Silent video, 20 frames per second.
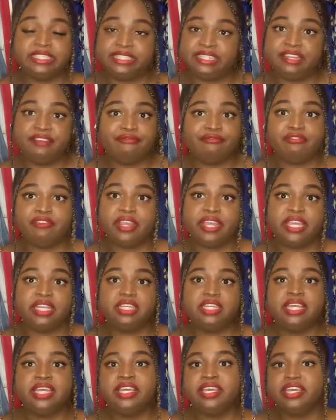different,
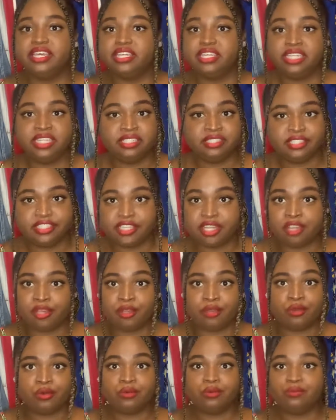and
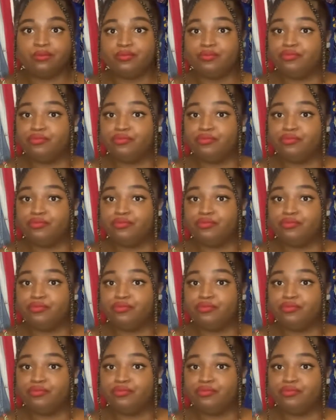so